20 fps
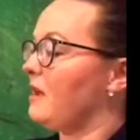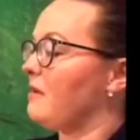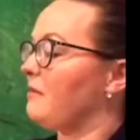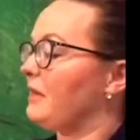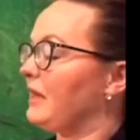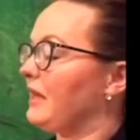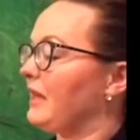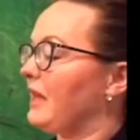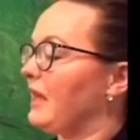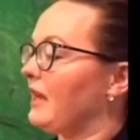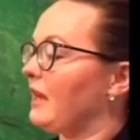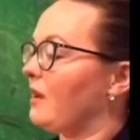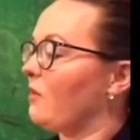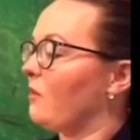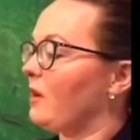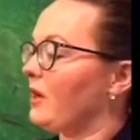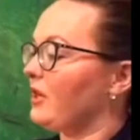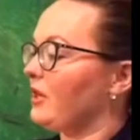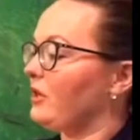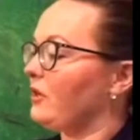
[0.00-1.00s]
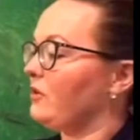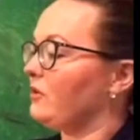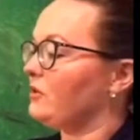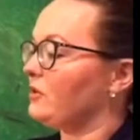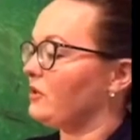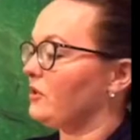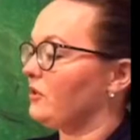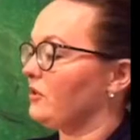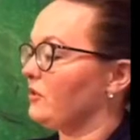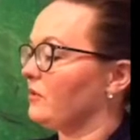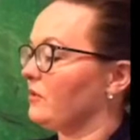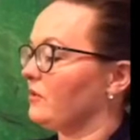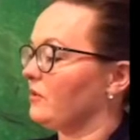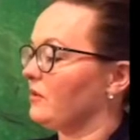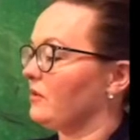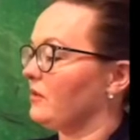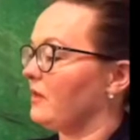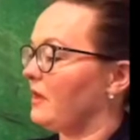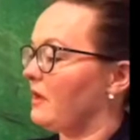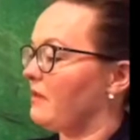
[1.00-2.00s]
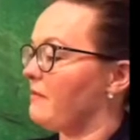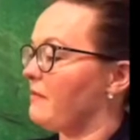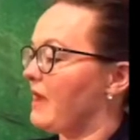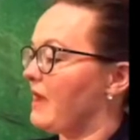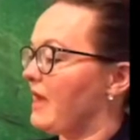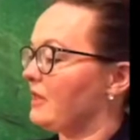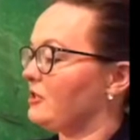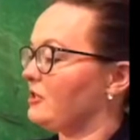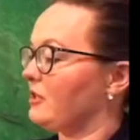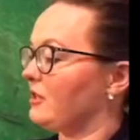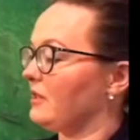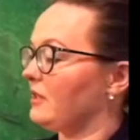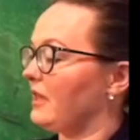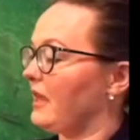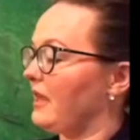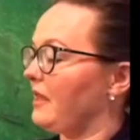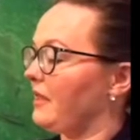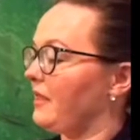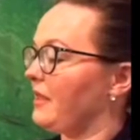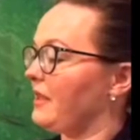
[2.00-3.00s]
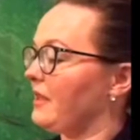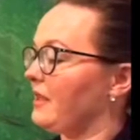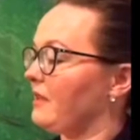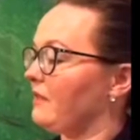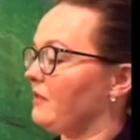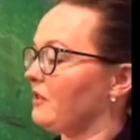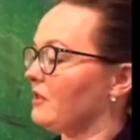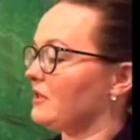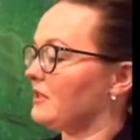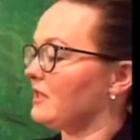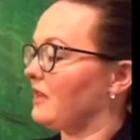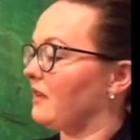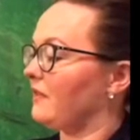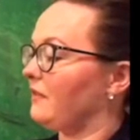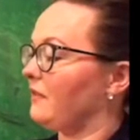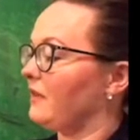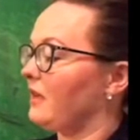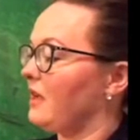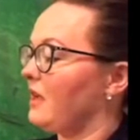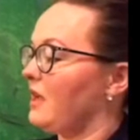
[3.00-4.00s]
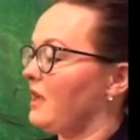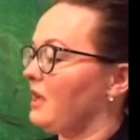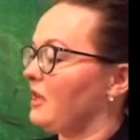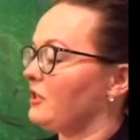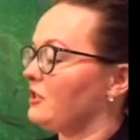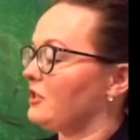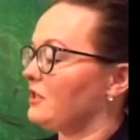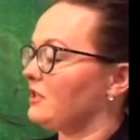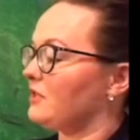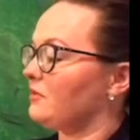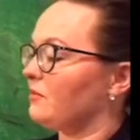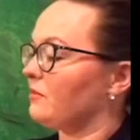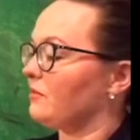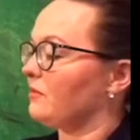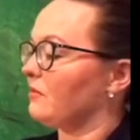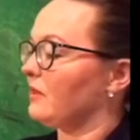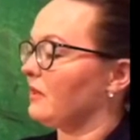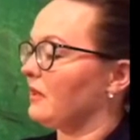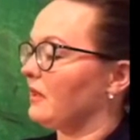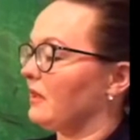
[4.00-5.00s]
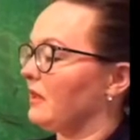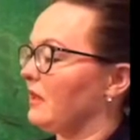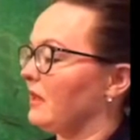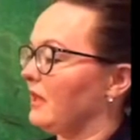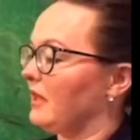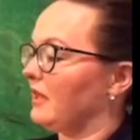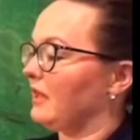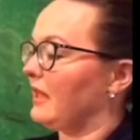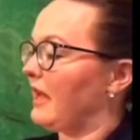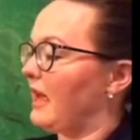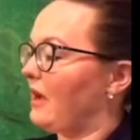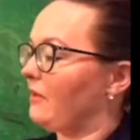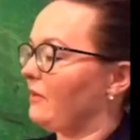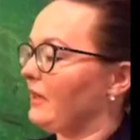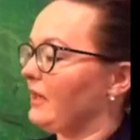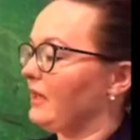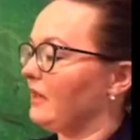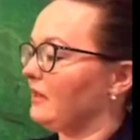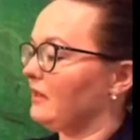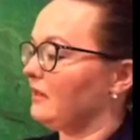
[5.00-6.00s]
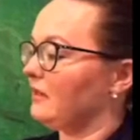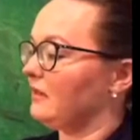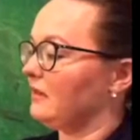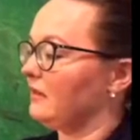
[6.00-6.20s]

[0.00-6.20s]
But again, I want you to imagine and think of yourself just allowing